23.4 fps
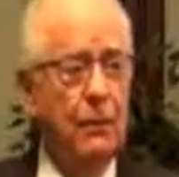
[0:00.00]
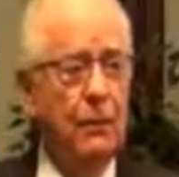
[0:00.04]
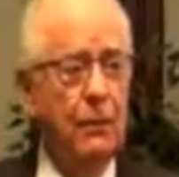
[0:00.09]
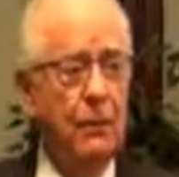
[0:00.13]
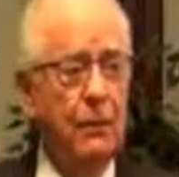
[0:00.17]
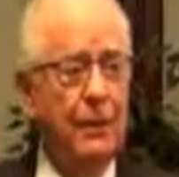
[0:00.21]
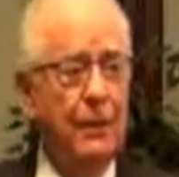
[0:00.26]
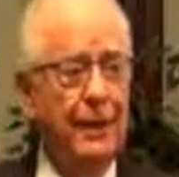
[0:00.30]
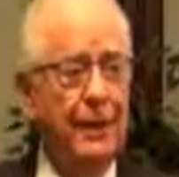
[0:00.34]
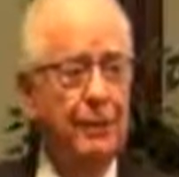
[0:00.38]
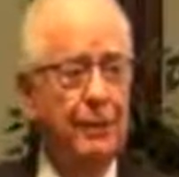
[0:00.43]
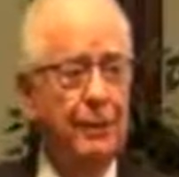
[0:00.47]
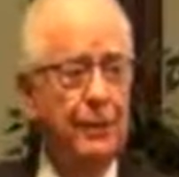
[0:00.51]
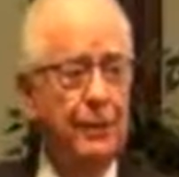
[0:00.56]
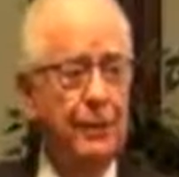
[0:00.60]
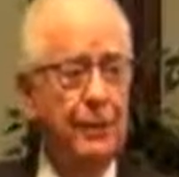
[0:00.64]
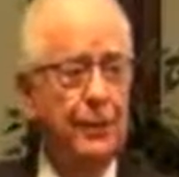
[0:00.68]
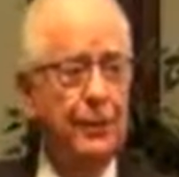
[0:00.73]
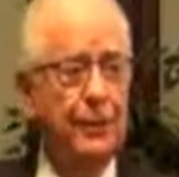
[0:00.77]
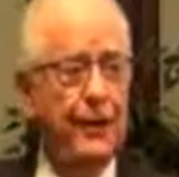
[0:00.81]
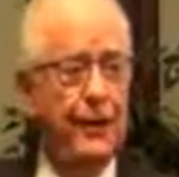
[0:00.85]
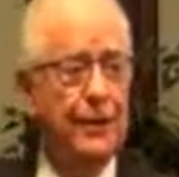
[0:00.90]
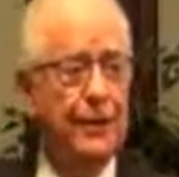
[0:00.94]
Remember,
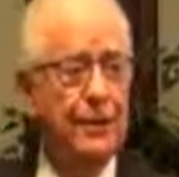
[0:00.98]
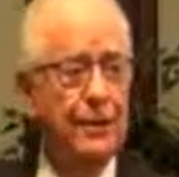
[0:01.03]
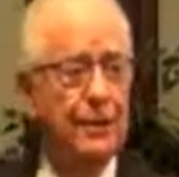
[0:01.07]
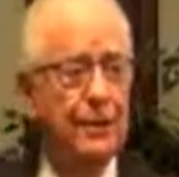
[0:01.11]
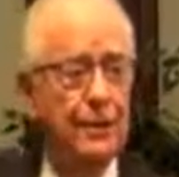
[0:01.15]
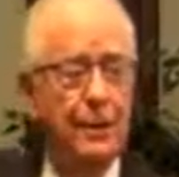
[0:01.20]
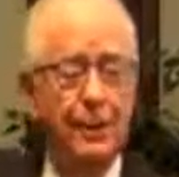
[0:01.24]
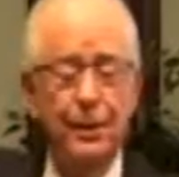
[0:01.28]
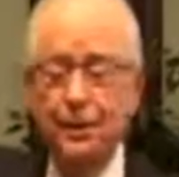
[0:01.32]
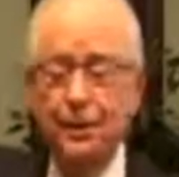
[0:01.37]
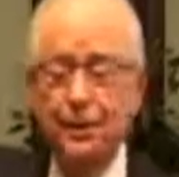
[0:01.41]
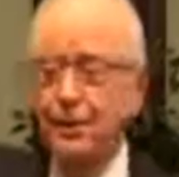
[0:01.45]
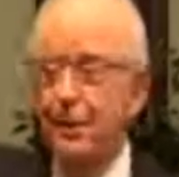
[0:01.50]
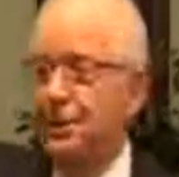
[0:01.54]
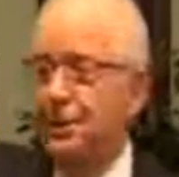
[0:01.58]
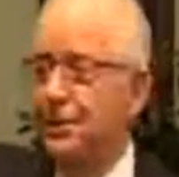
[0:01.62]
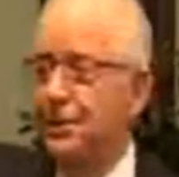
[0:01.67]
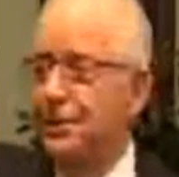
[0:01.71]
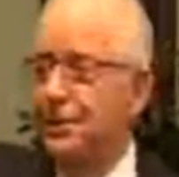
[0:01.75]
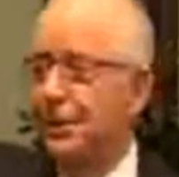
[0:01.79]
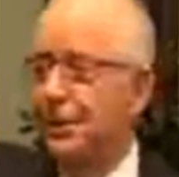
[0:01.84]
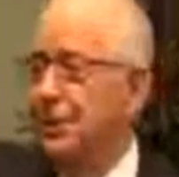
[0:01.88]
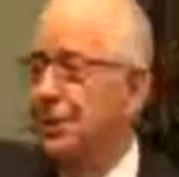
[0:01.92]
2,000 plus
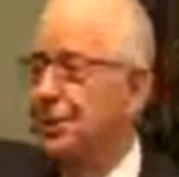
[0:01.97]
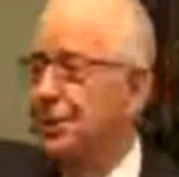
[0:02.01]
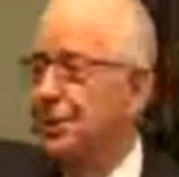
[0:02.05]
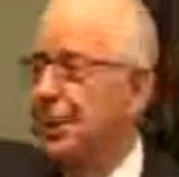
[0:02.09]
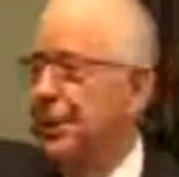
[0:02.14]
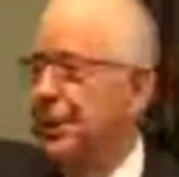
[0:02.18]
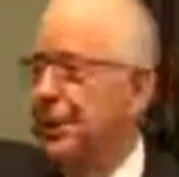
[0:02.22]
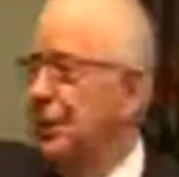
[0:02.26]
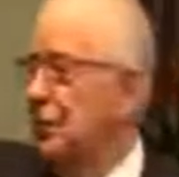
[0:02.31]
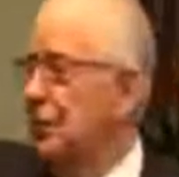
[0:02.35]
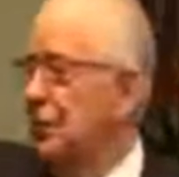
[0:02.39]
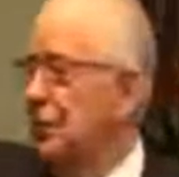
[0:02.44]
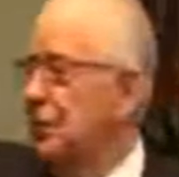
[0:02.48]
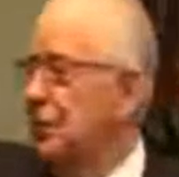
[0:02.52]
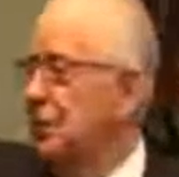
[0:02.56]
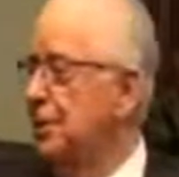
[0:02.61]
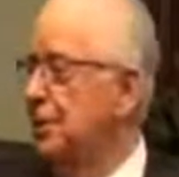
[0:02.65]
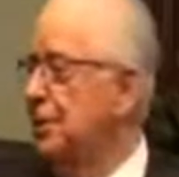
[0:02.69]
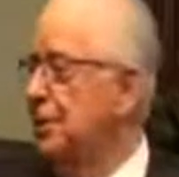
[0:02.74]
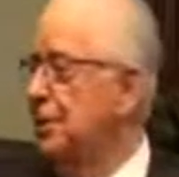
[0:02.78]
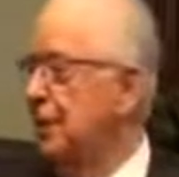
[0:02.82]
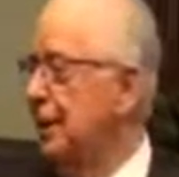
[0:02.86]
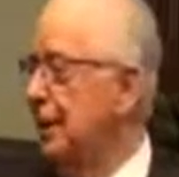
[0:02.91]
years ago, Satan was
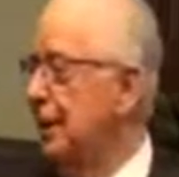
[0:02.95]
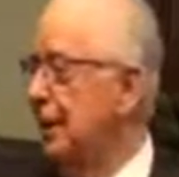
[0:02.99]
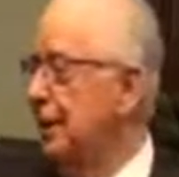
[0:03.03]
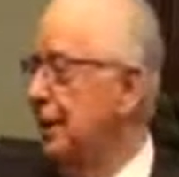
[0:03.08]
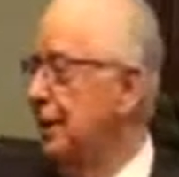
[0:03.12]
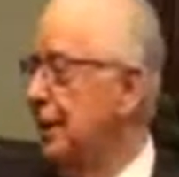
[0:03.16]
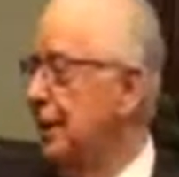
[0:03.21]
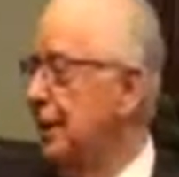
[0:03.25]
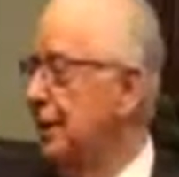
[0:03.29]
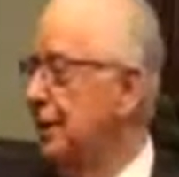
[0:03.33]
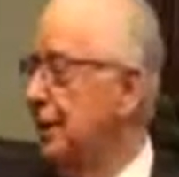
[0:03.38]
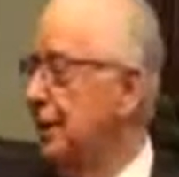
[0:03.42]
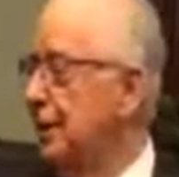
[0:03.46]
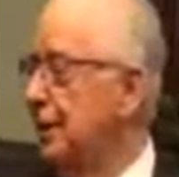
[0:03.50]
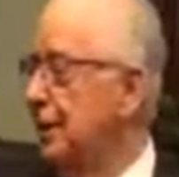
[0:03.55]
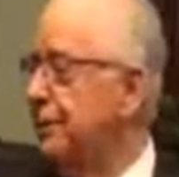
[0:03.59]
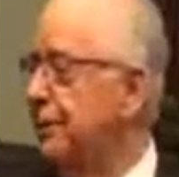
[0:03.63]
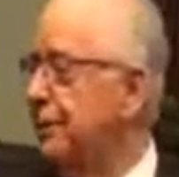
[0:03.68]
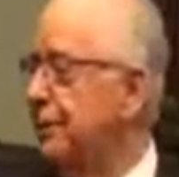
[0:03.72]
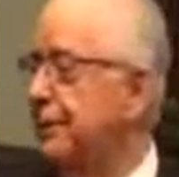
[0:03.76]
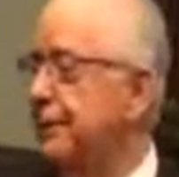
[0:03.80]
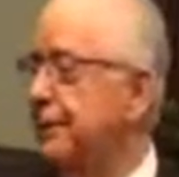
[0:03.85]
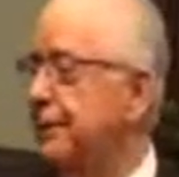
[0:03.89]
destroyed at Mount
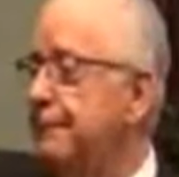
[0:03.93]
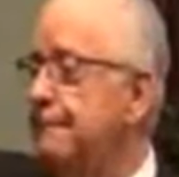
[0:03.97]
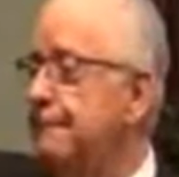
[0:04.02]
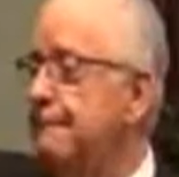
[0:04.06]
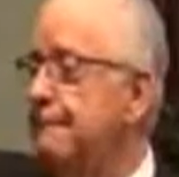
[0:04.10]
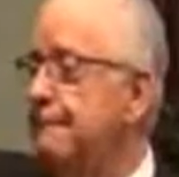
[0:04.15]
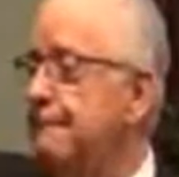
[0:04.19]
Calvary,